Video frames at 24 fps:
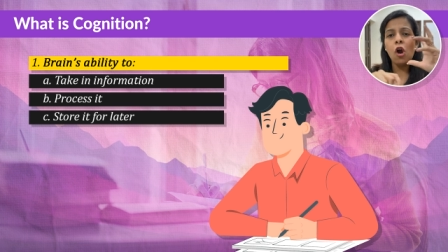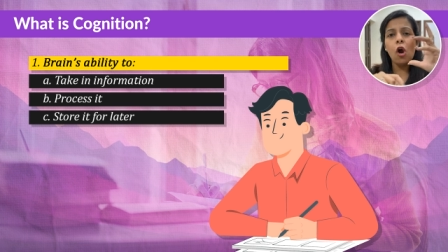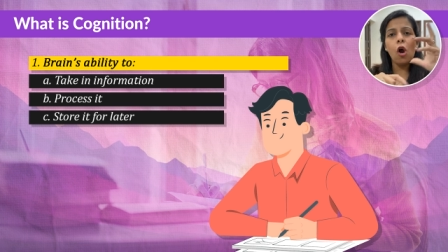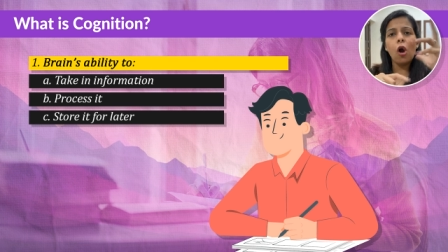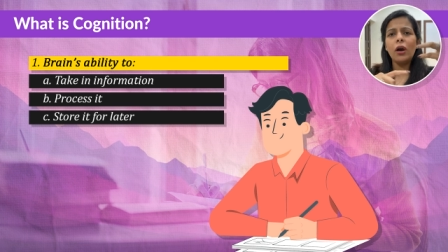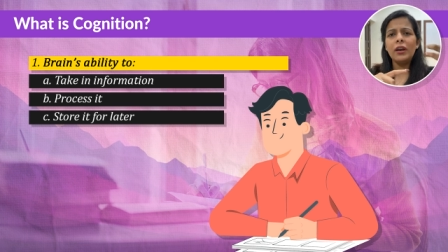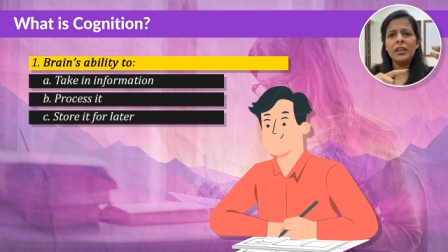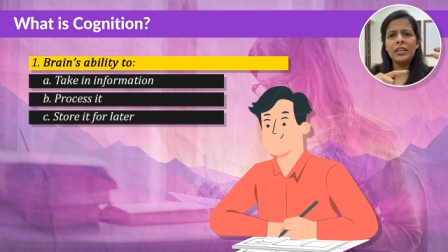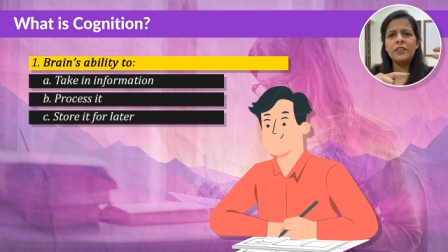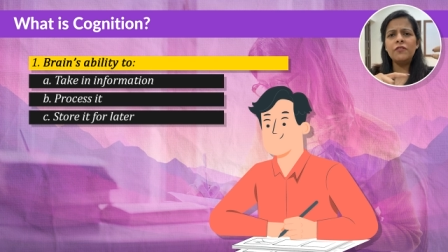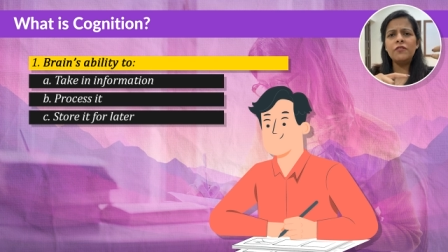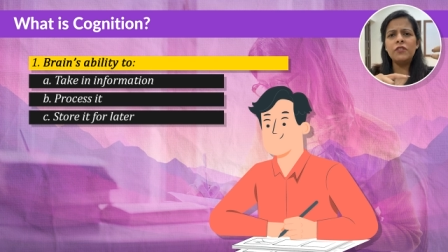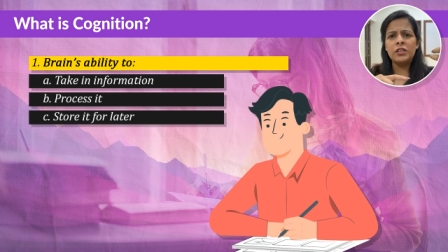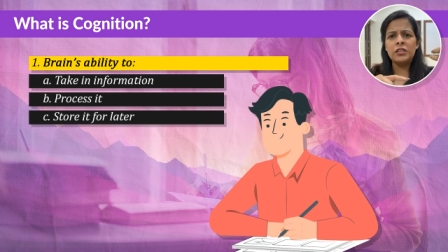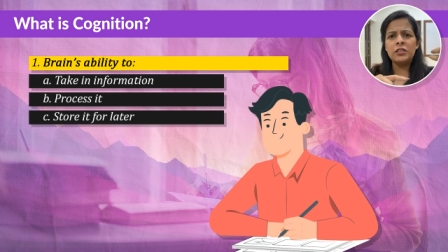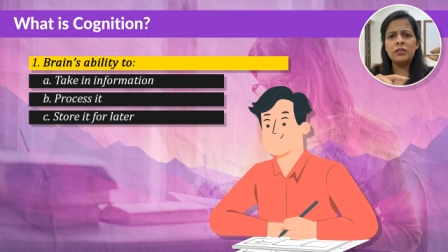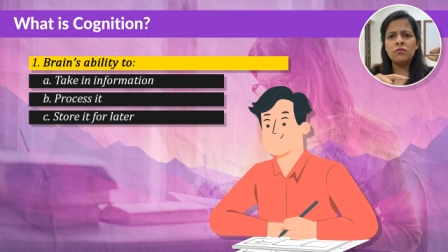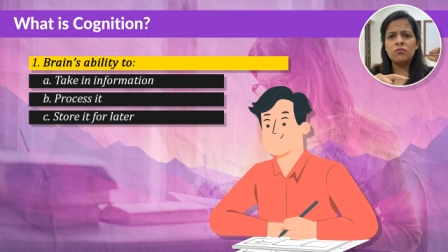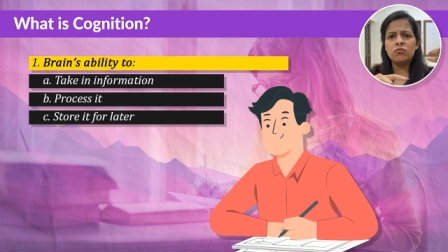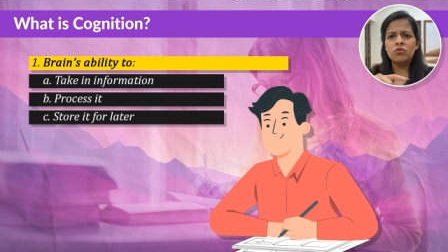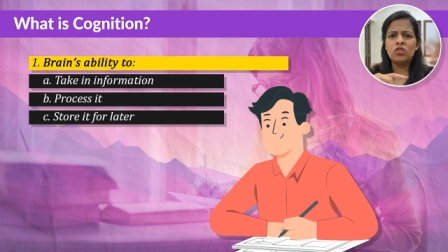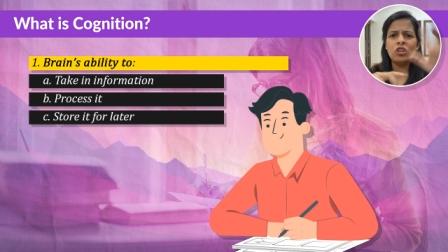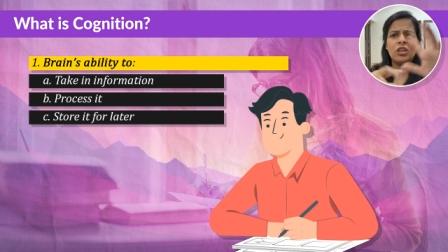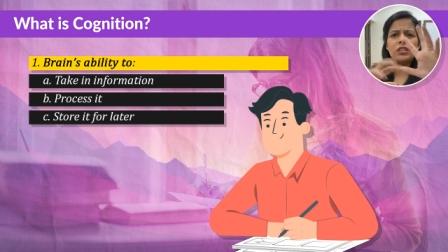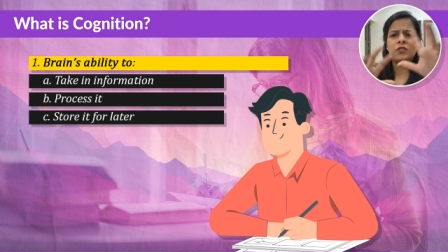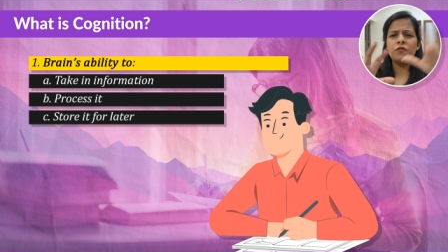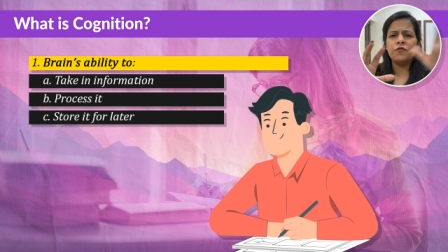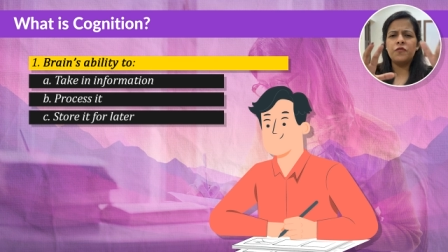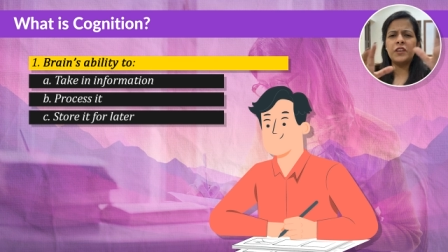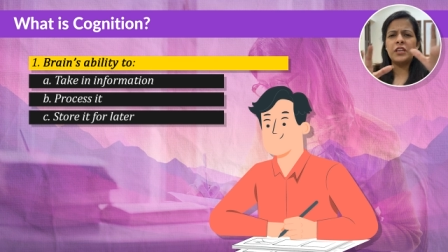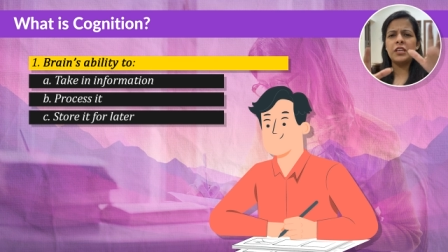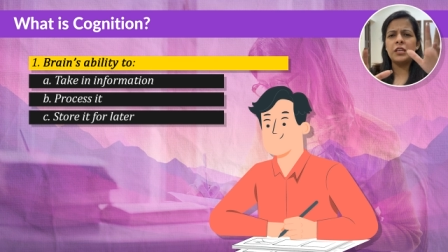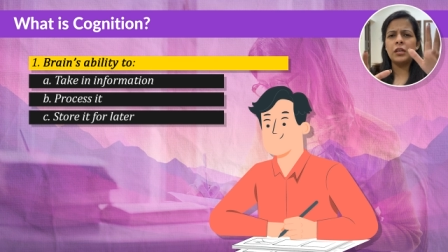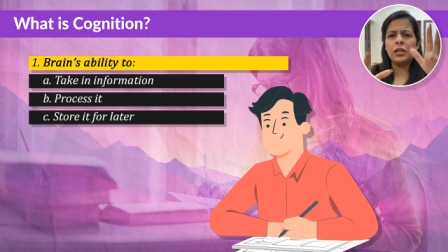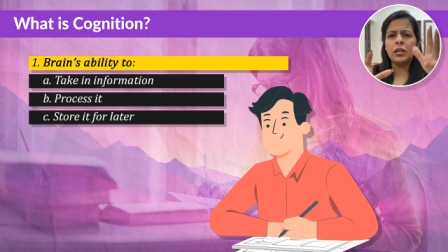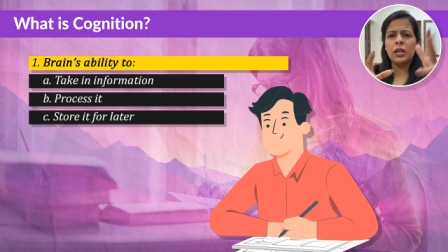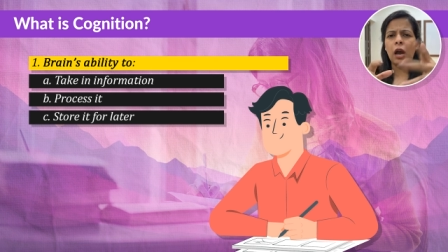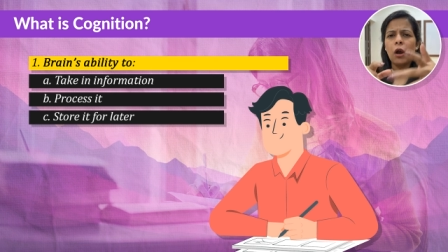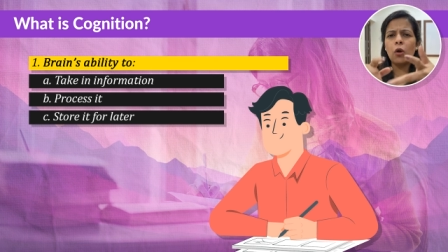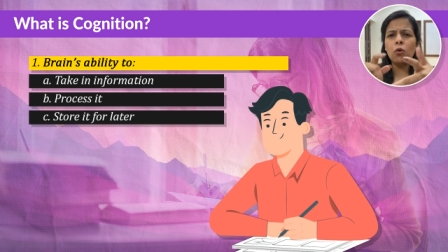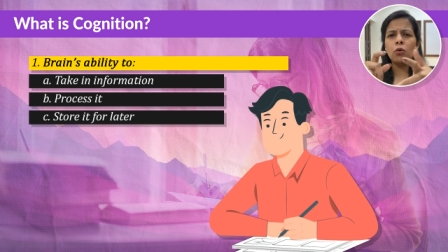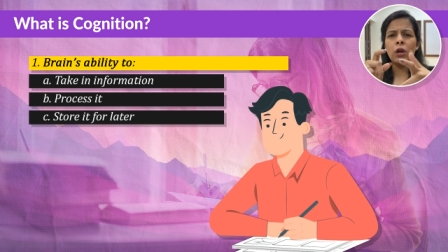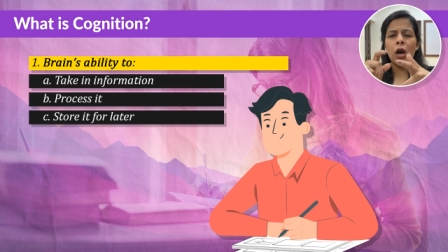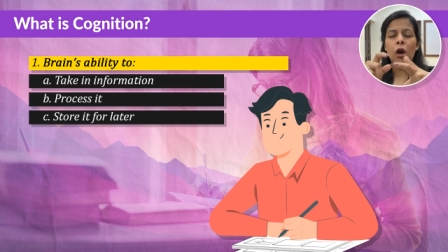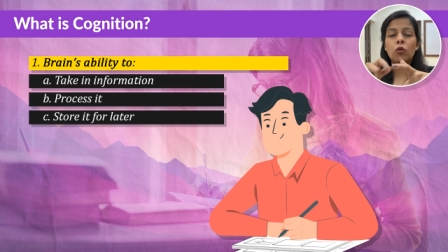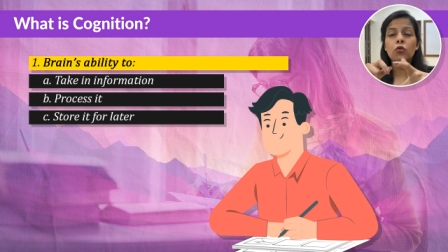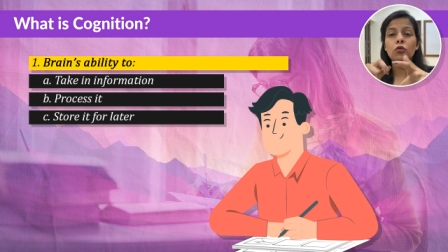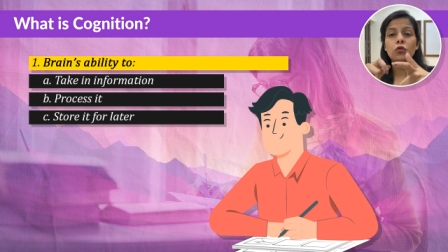or even just figuring
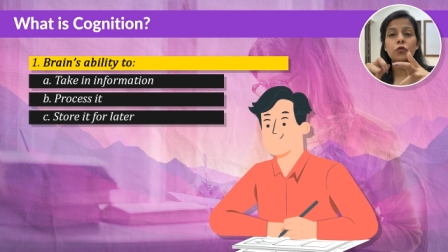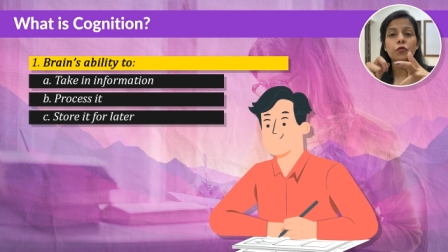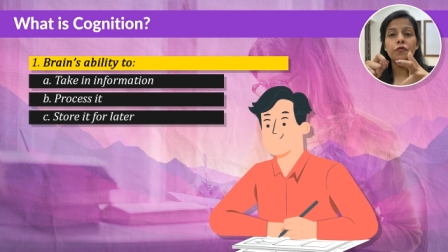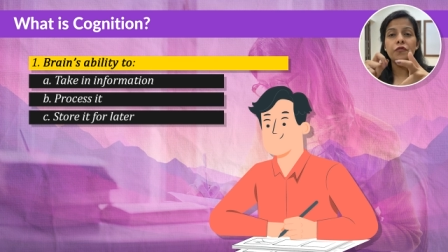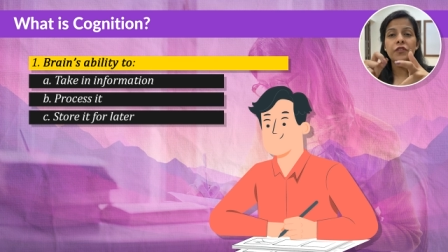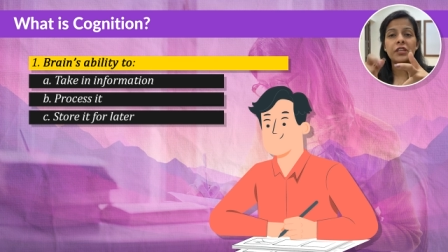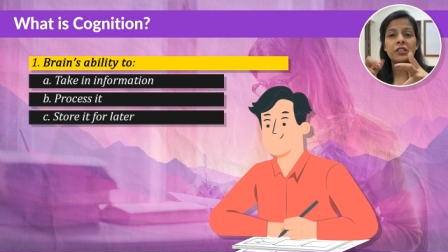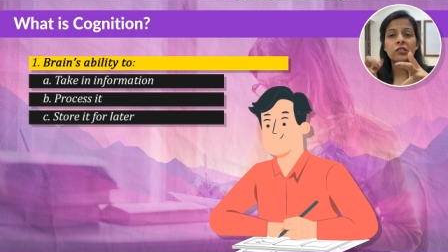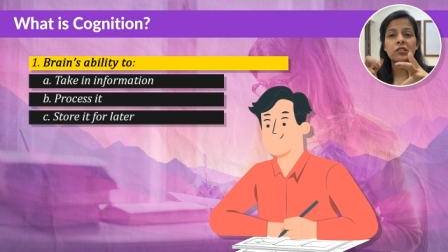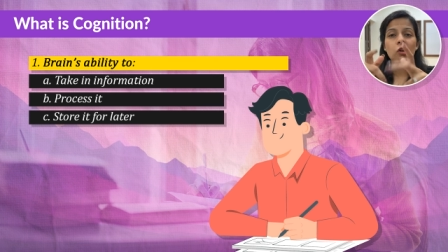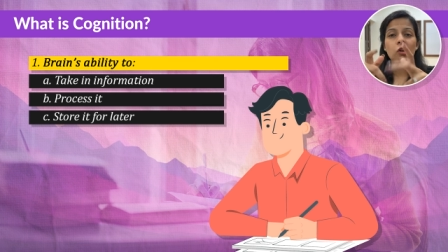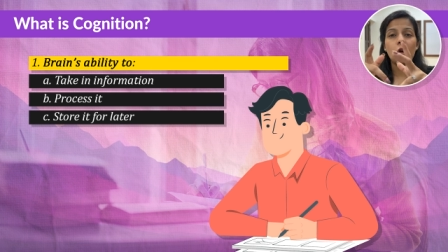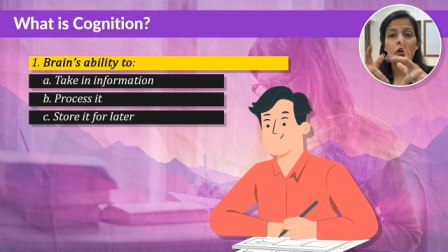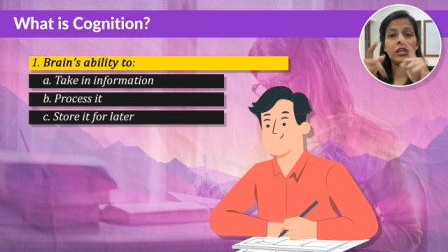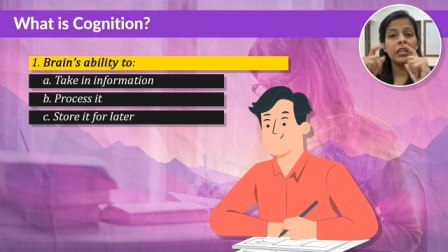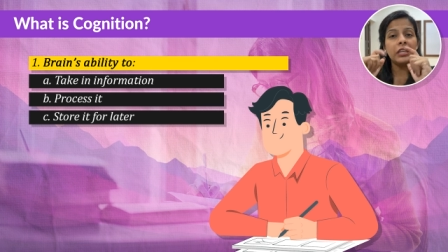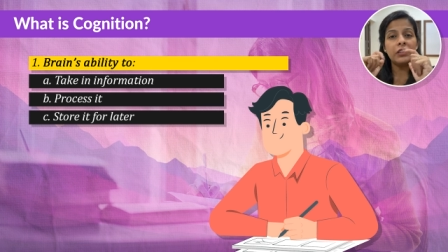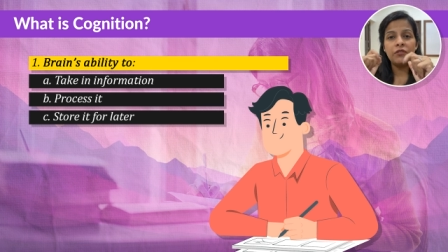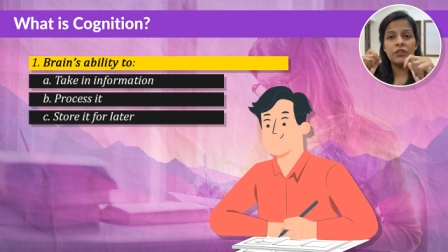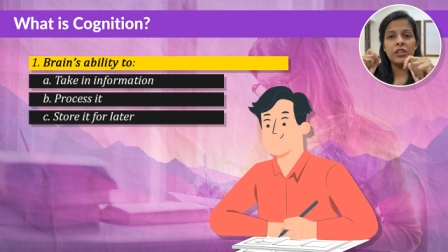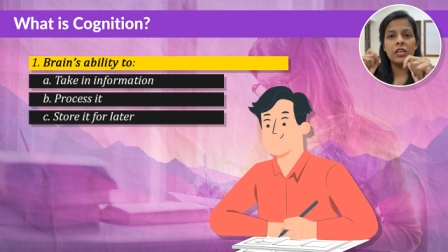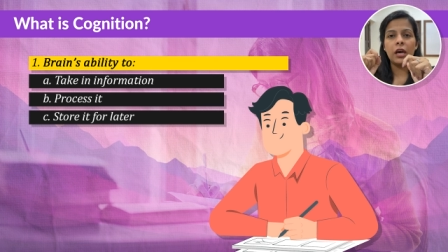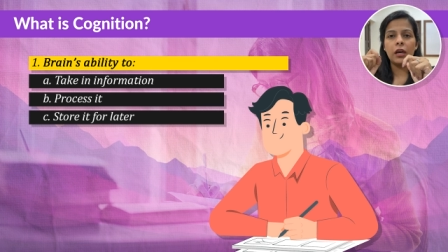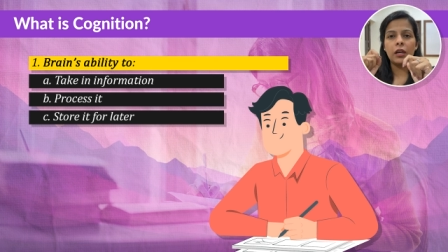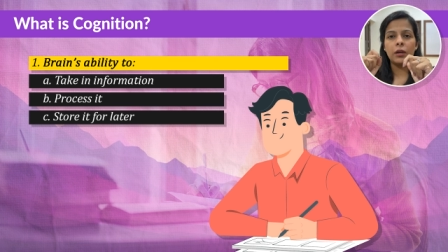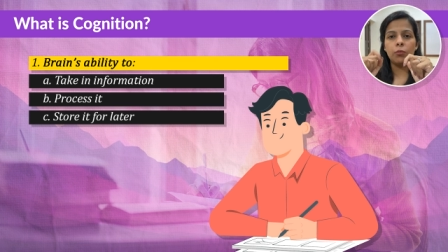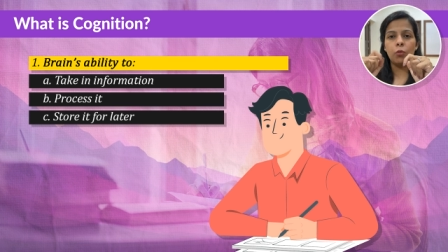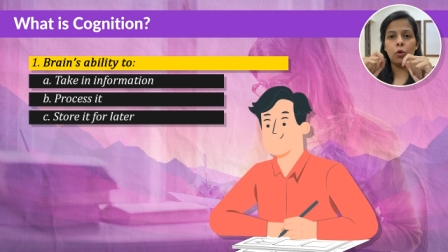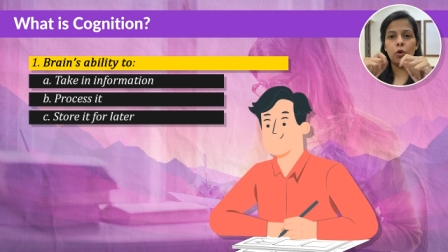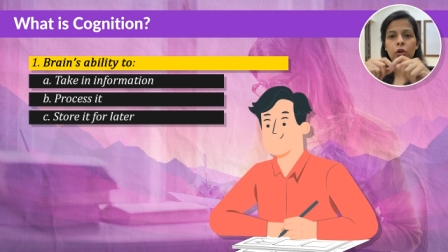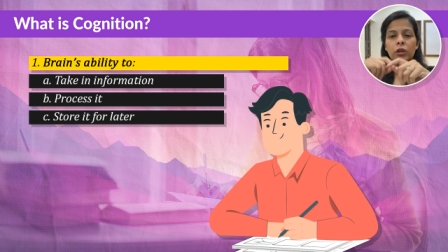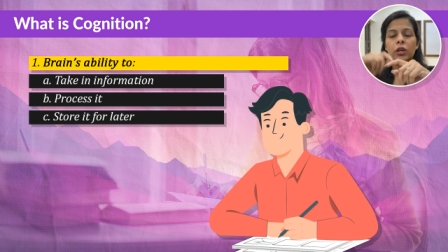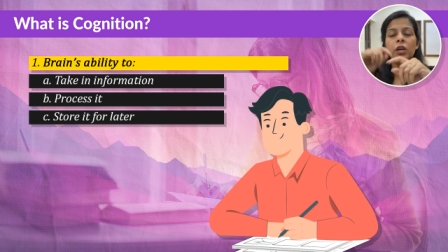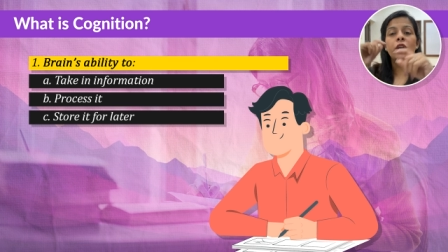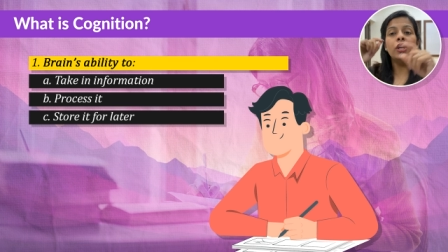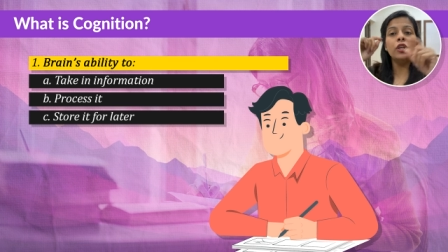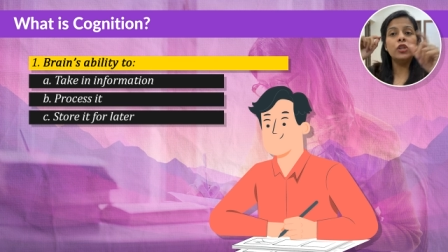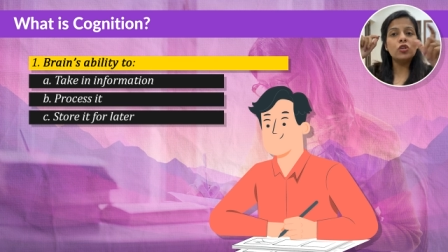out how to fix your TV ka remote,